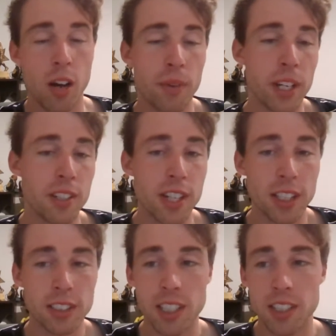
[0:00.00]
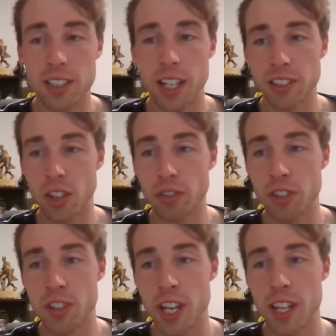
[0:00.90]
I mean, Dusty does
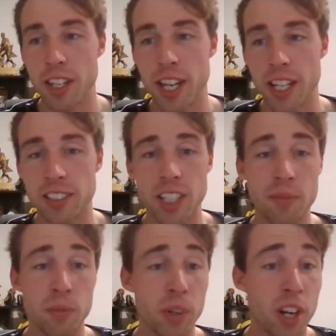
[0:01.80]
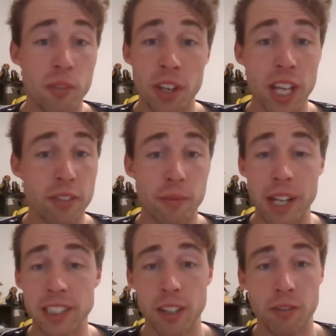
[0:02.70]
often tear the Cats up, and we don't really have a
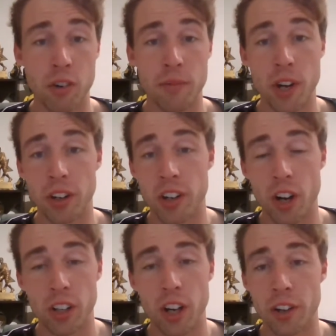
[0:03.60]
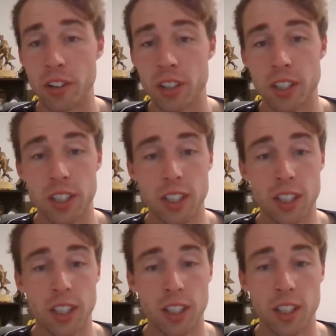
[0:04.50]
matchup for him. No Colo,
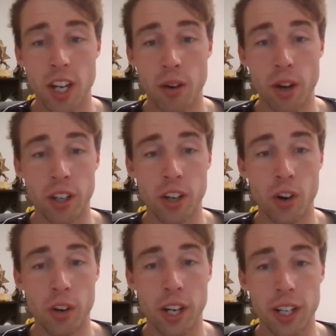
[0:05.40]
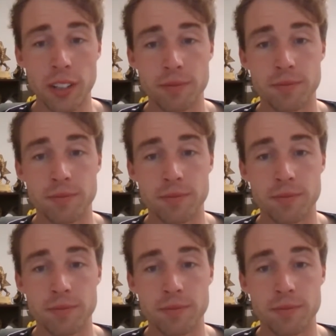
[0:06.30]
no O'Connor.